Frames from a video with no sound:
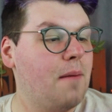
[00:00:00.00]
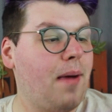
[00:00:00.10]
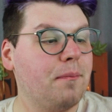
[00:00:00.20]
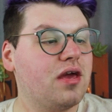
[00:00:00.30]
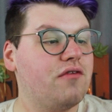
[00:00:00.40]

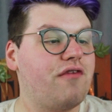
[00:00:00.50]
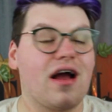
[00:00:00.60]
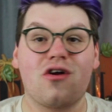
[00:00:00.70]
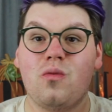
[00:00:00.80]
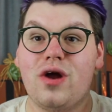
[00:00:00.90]
pumpkin
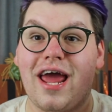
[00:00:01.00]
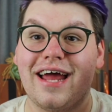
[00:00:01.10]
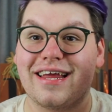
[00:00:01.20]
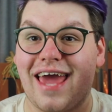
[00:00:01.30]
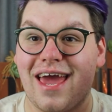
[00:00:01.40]
firewood,
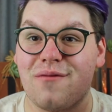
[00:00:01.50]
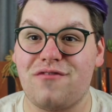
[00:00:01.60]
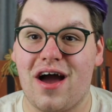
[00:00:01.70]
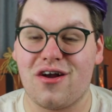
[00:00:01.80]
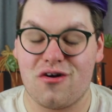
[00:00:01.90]
and
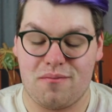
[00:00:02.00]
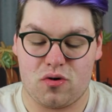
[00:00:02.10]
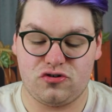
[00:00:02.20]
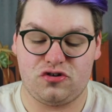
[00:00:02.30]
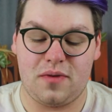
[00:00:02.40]
campfire
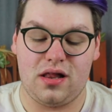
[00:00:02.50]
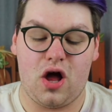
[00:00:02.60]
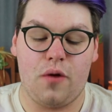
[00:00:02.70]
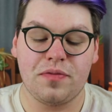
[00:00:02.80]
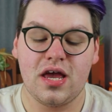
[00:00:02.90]

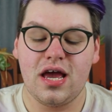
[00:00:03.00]
marshmallow.